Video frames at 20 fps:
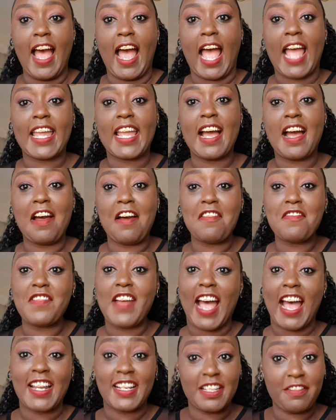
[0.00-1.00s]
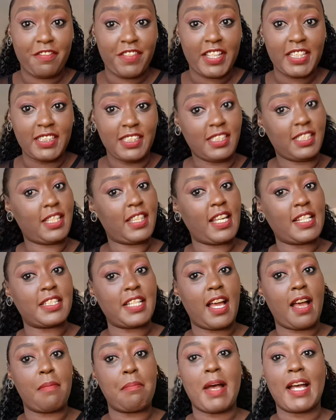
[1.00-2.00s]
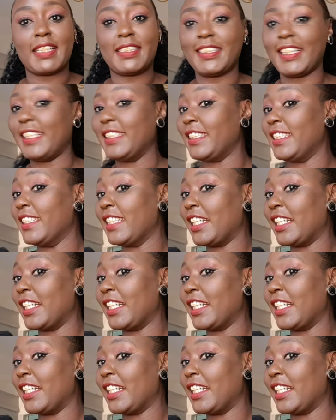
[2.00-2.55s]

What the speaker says: I have an event that I'm attending.